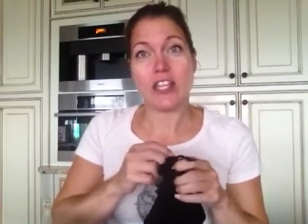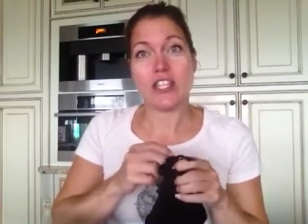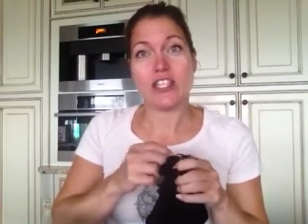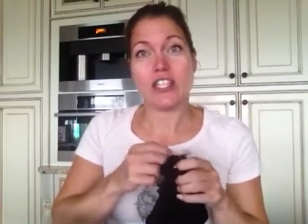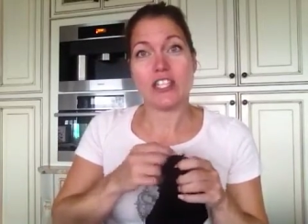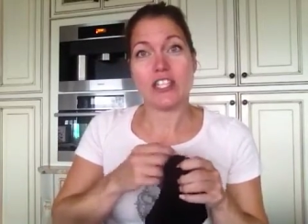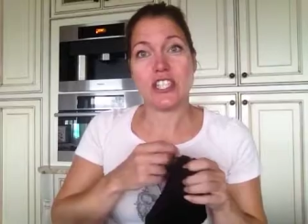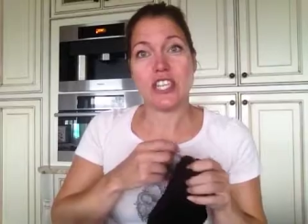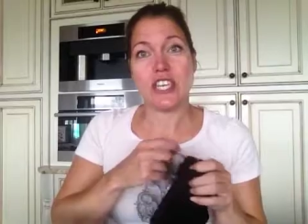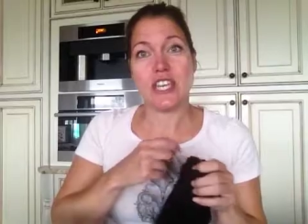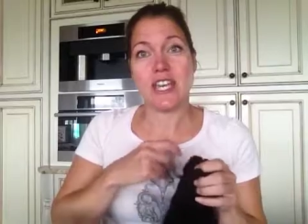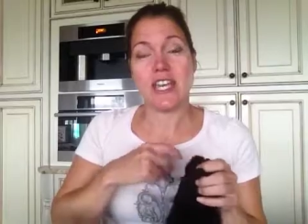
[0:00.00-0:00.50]

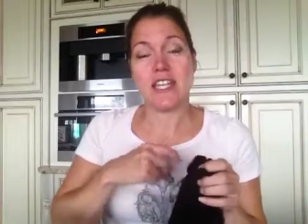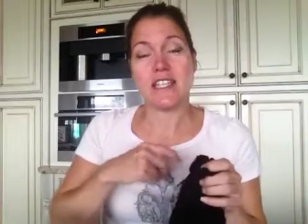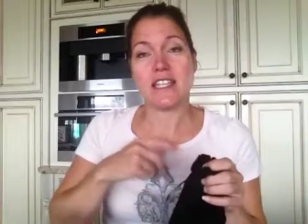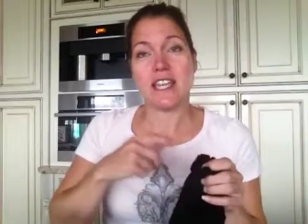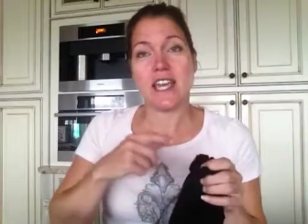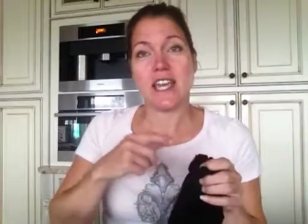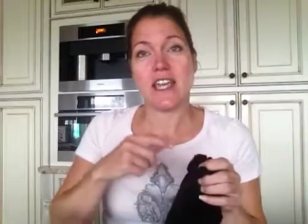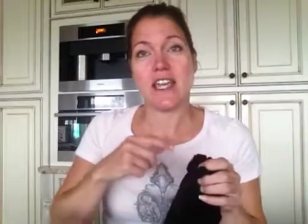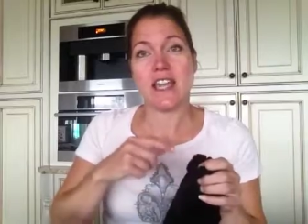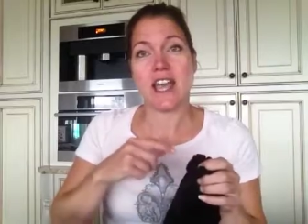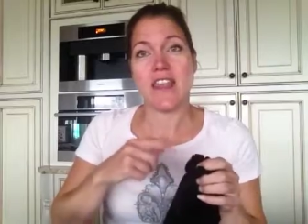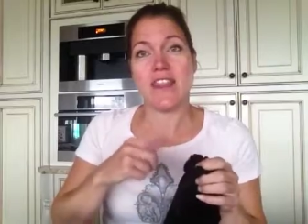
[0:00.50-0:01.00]
She had
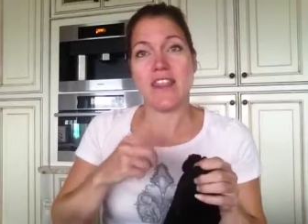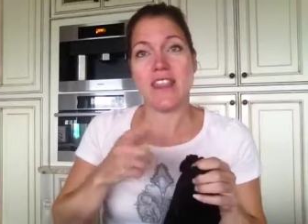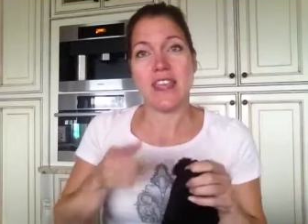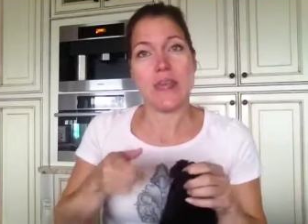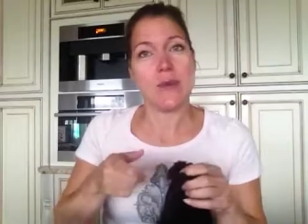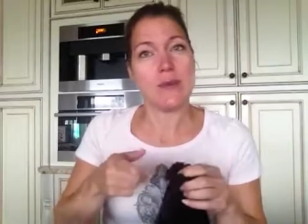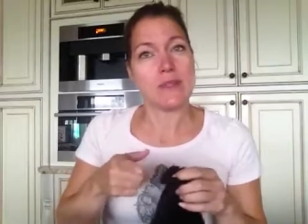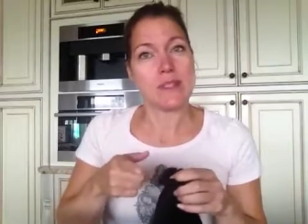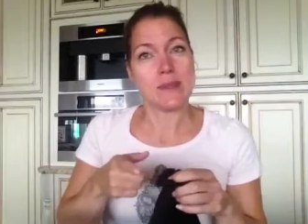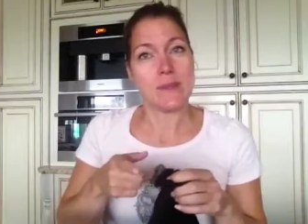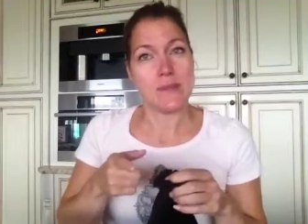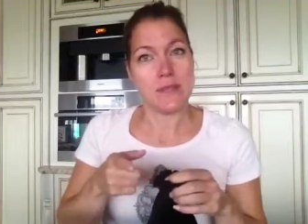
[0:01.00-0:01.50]
done, I think it
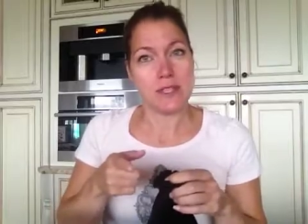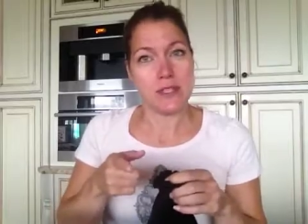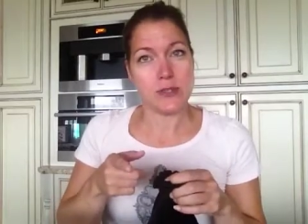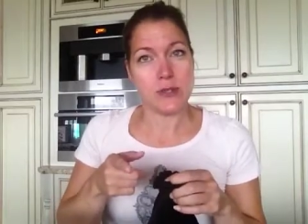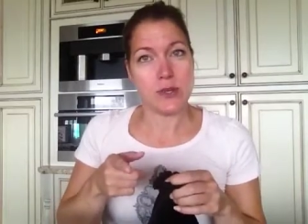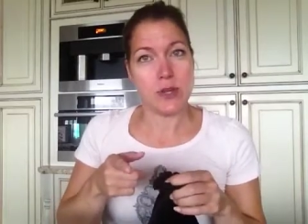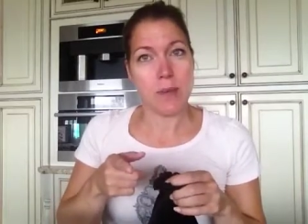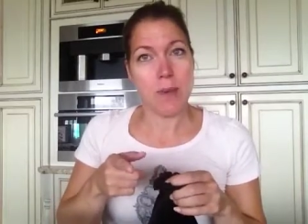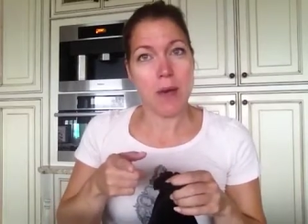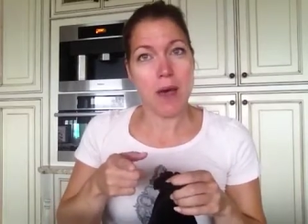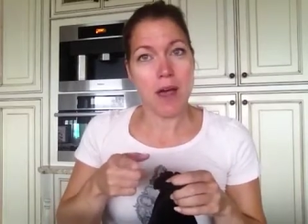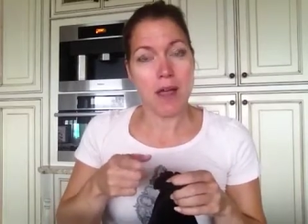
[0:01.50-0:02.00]
was a
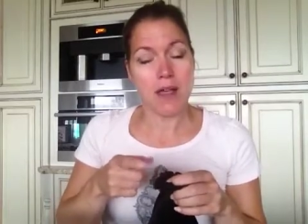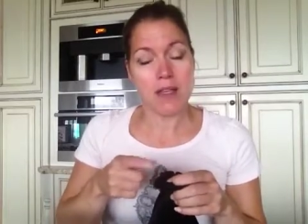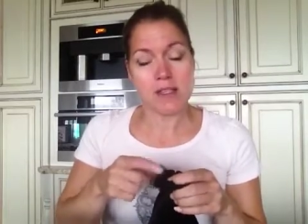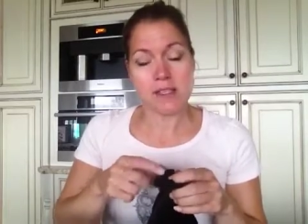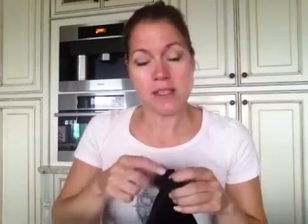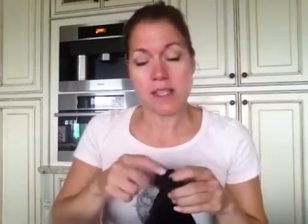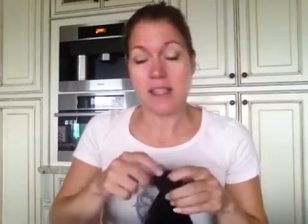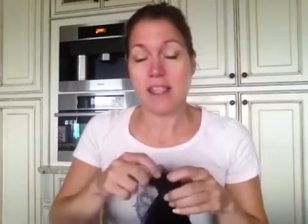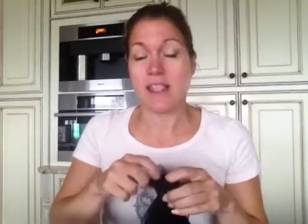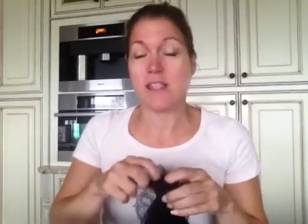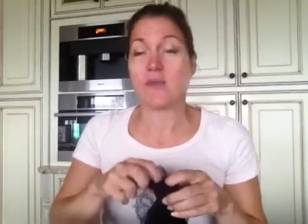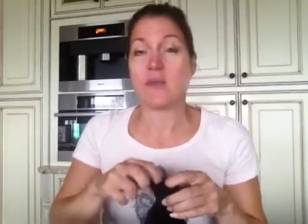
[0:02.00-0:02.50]
mystery box,
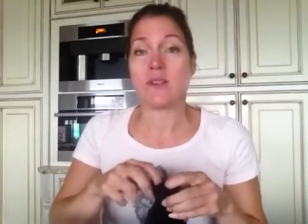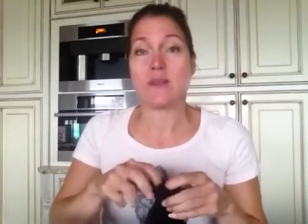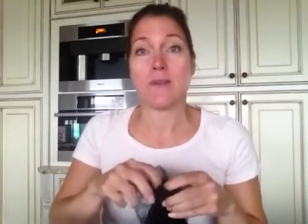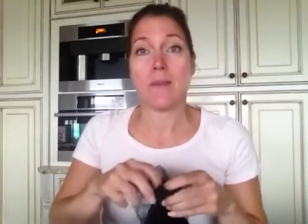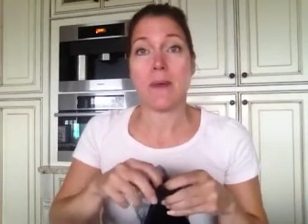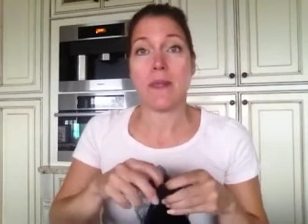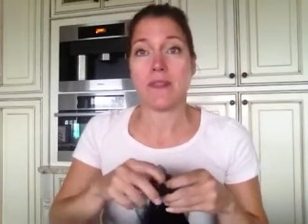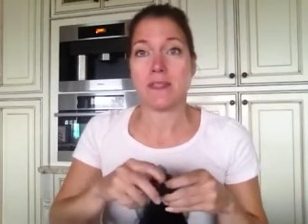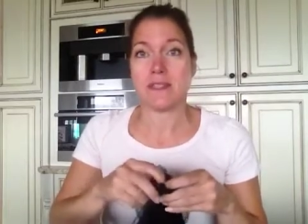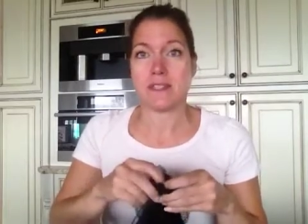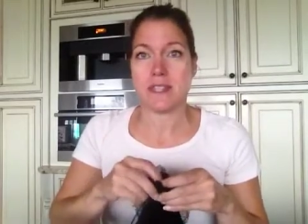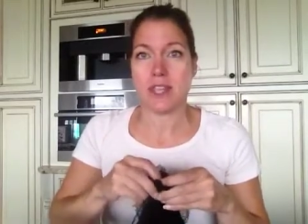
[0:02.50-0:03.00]
and this was
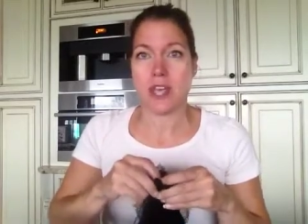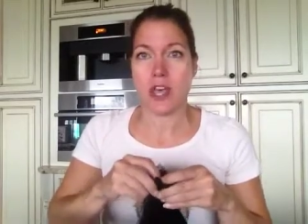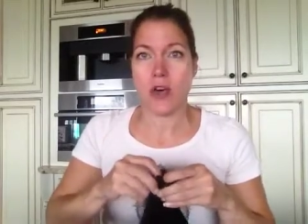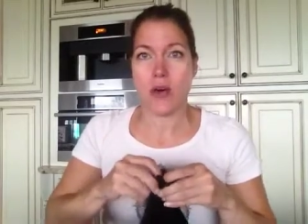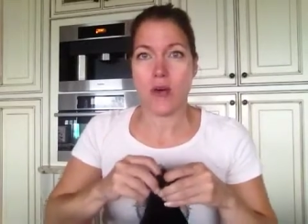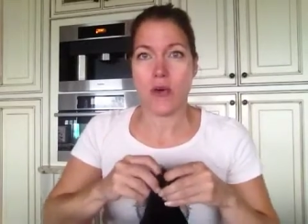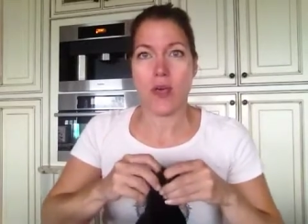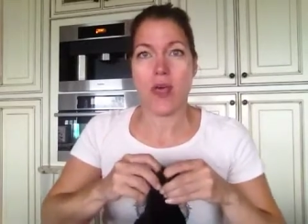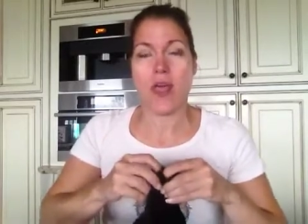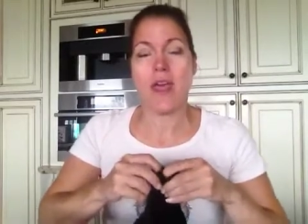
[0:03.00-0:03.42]
months ago.